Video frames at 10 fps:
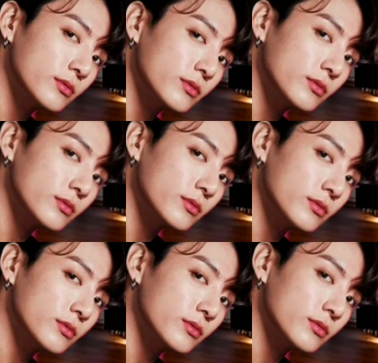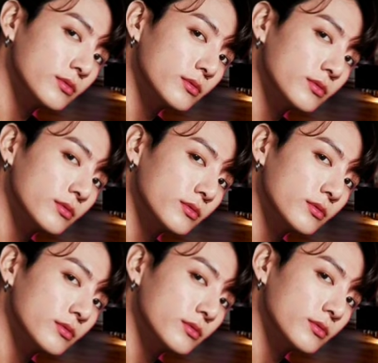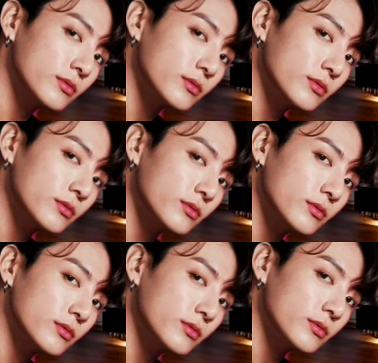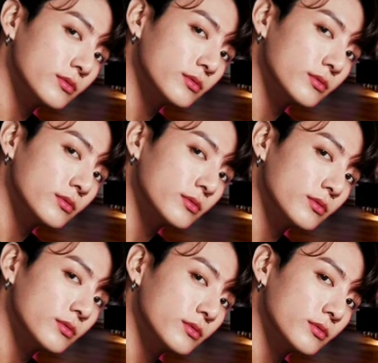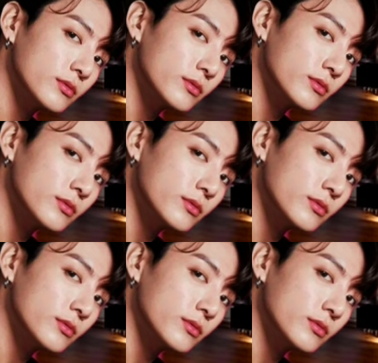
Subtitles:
Nobody speaks.